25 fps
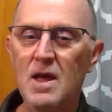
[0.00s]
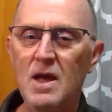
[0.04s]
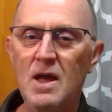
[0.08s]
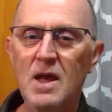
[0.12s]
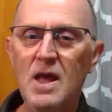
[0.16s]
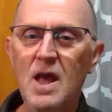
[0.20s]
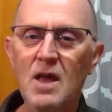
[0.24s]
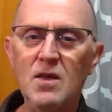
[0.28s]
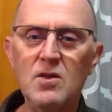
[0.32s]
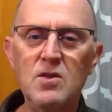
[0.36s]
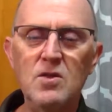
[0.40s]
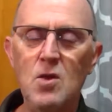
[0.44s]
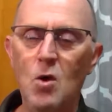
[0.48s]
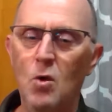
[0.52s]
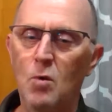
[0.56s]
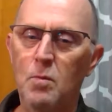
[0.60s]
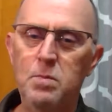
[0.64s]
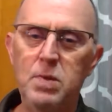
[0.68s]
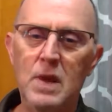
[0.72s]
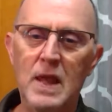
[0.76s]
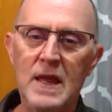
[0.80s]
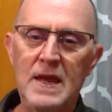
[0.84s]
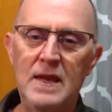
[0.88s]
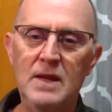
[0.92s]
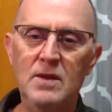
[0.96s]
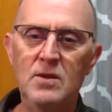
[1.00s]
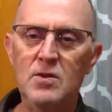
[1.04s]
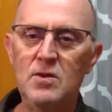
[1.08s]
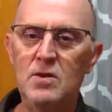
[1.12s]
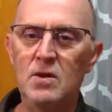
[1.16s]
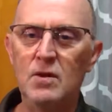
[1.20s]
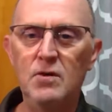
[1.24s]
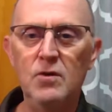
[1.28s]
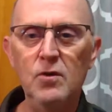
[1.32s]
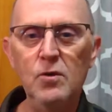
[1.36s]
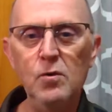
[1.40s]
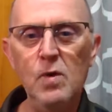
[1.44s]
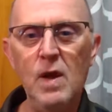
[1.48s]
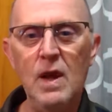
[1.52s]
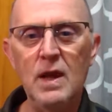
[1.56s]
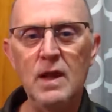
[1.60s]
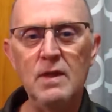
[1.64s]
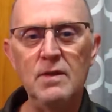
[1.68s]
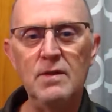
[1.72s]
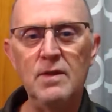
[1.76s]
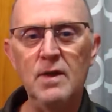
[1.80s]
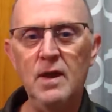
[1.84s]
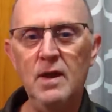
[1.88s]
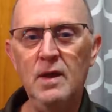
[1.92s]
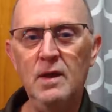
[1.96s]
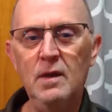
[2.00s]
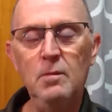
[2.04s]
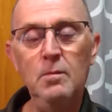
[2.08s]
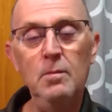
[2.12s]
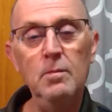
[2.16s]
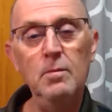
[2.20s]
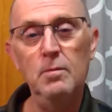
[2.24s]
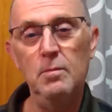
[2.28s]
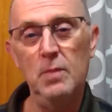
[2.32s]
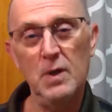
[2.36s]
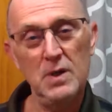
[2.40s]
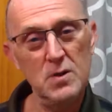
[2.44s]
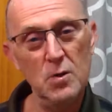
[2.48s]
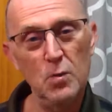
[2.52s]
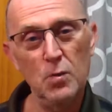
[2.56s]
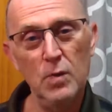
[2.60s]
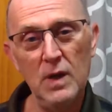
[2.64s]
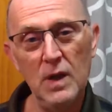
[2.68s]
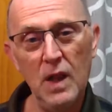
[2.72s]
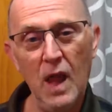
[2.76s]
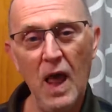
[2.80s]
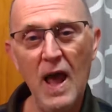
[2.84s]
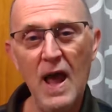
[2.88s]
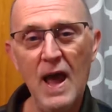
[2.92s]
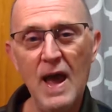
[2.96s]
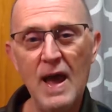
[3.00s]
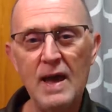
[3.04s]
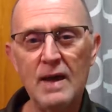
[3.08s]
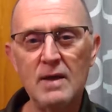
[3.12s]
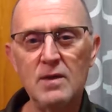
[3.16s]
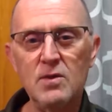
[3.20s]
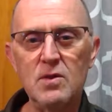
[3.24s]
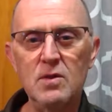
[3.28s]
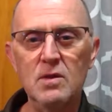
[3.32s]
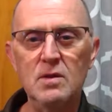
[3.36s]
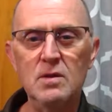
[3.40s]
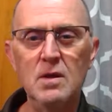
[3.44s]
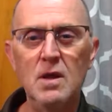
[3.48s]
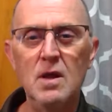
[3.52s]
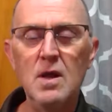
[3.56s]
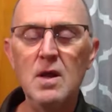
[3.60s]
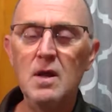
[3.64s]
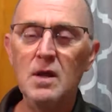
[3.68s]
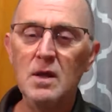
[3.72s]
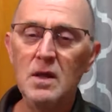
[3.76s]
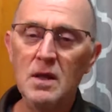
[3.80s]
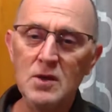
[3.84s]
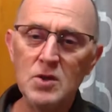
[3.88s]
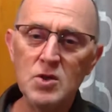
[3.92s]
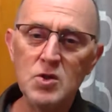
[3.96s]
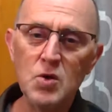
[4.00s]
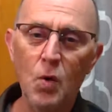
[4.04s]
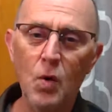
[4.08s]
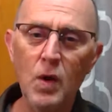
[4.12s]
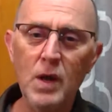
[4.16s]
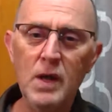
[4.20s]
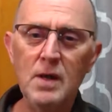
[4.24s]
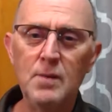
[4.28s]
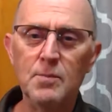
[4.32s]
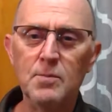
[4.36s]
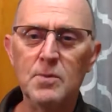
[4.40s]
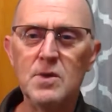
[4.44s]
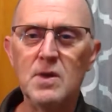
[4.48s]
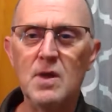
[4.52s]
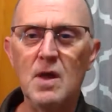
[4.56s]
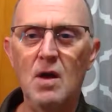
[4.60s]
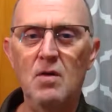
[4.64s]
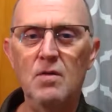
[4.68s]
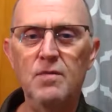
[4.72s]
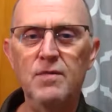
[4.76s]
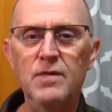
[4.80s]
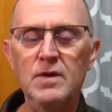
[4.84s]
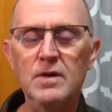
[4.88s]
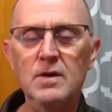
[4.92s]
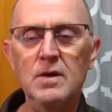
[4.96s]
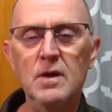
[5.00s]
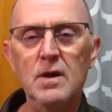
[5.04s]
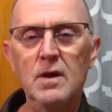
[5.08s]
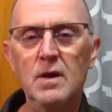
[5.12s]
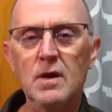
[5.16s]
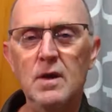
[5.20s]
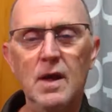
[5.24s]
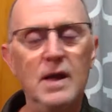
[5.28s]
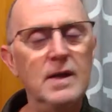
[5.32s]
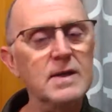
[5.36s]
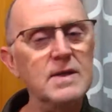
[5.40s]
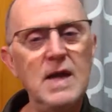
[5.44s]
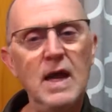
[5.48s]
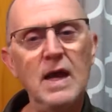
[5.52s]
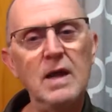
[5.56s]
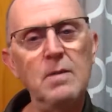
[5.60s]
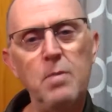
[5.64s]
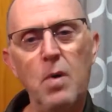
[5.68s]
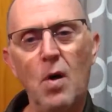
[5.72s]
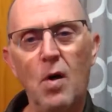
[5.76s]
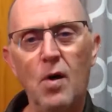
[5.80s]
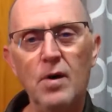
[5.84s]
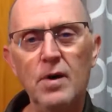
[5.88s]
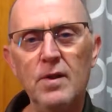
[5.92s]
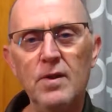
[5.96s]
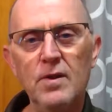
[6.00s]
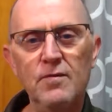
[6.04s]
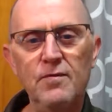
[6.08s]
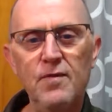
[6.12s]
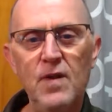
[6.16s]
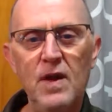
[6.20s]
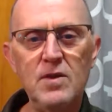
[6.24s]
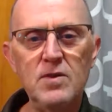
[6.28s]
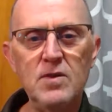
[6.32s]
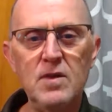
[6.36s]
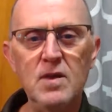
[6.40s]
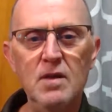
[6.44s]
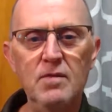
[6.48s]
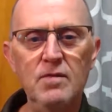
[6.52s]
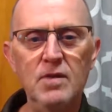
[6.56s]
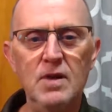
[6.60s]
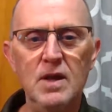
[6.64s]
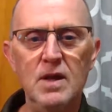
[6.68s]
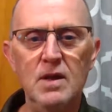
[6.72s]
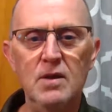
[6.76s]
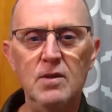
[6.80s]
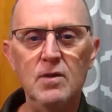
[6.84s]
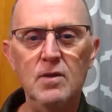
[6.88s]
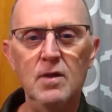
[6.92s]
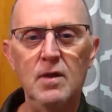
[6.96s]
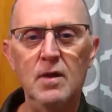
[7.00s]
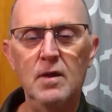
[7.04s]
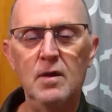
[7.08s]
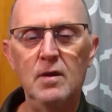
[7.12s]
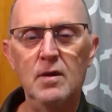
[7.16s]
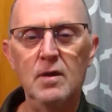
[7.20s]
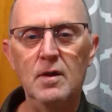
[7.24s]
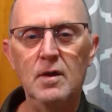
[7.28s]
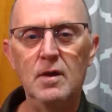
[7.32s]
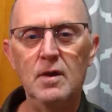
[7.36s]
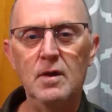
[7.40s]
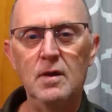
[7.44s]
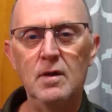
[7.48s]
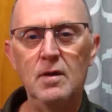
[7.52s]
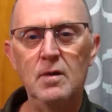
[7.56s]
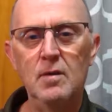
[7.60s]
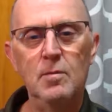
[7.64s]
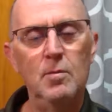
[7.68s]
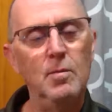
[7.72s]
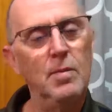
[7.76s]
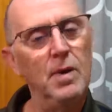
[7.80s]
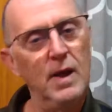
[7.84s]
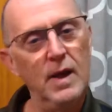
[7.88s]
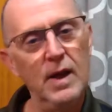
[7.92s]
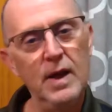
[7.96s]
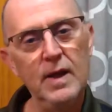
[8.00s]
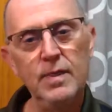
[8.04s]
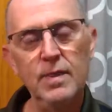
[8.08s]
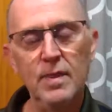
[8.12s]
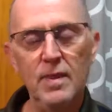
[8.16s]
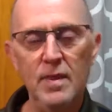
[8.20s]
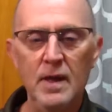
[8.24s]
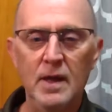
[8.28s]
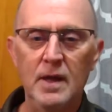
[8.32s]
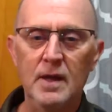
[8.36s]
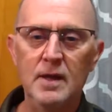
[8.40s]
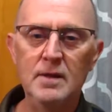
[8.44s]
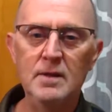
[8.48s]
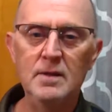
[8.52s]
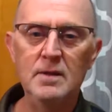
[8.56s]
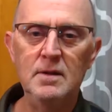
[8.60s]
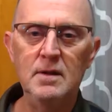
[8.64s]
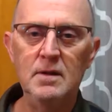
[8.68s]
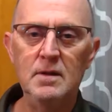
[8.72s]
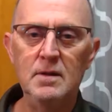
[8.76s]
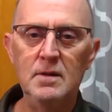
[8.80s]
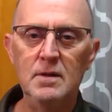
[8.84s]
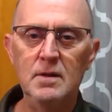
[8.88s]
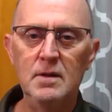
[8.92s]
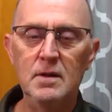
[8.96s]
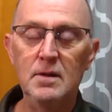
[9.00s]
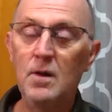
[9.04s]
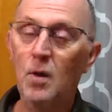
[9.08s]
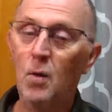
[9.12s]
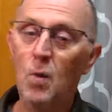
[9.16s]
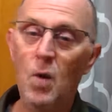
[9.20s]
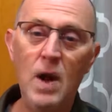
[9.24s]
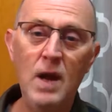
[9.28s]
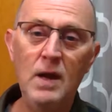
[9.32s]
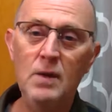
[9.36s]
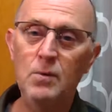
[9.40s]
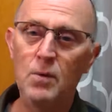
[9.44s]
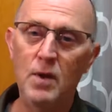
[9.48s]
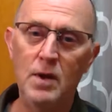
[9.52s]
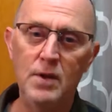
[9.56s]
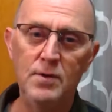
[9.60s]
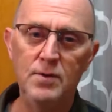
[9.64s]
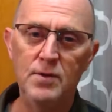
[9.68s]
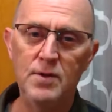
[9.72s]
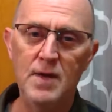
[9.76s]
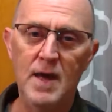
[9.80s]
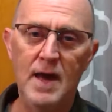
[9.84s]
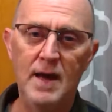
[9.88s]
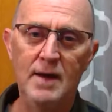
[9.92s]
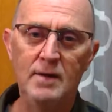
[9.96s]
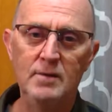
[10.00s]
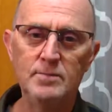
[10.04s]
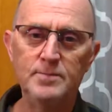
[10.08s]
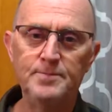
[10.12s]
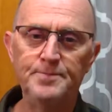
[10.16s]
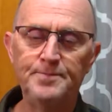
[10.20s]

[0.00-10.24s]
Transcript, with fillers: He has no plans to do anything but to relax and enjoy himself and, and take part in the festivities. But then the wine runs out.